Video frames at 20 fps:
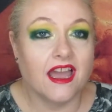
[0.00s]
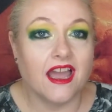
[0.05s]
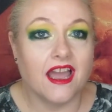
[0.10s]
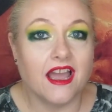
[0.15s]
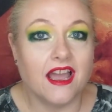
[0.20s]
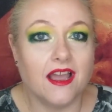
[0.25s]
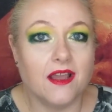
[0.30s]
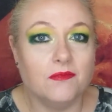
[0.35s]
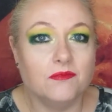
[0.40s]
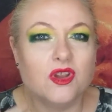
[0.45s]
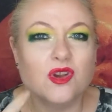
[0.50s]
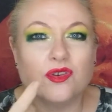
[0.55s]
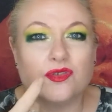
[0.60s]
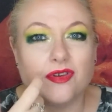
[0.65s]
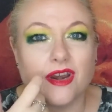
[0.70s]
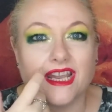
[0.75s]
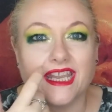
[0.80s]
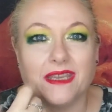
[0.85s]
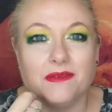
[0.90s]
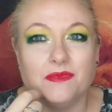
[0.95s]
Not
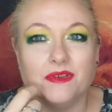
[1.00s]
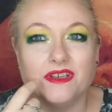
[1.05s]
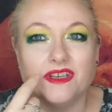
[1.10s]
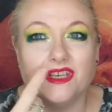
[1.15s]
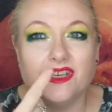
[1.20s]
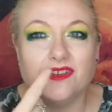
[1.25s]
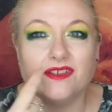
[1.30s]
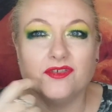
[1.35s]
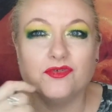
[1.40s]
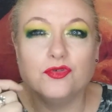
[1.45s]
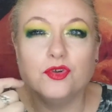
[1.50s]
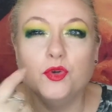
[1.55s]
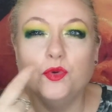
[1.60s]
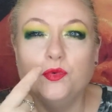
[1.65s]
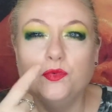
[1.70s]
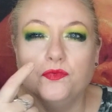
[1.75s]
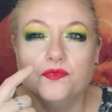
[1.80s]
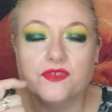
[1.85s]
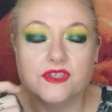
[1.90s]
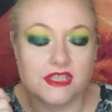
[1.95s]
cracking, but
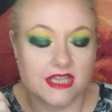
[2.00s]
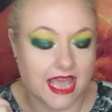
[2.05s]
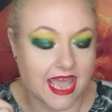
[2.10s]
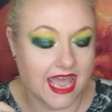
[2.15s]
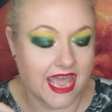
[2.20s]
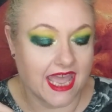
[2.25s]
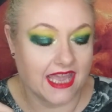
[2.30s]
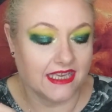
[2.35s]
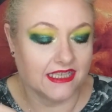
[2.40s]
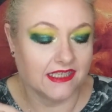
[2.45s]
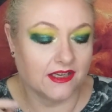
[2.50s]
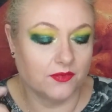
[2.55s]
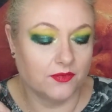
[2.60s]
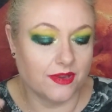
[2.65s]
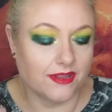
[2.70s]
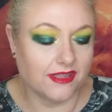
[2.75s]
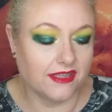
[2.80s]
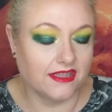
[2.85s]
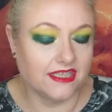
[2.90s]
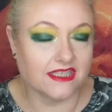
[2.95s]
grooves there. So
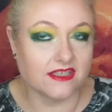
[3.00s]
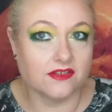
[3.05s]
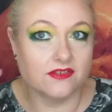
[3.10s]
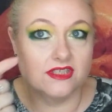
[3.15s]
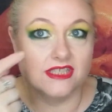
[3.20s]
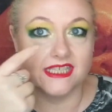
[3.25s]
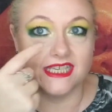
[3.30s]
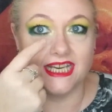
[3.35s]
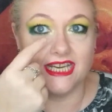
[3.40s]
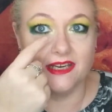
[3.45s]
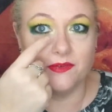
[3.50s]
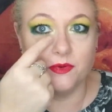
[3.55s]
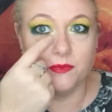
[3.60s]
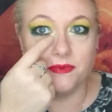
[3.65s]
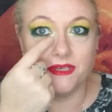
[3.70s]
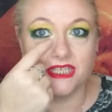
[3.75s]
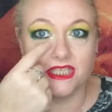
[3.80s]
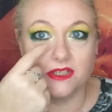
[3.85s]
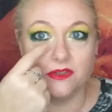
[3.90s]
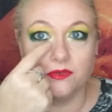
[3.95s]
whether this concealer
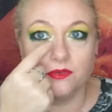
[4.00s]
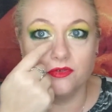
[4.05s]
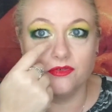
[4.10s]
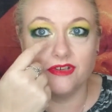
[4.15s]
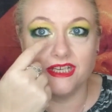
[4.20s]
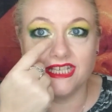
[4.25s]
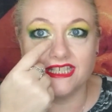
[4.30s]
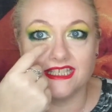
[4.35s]
would be too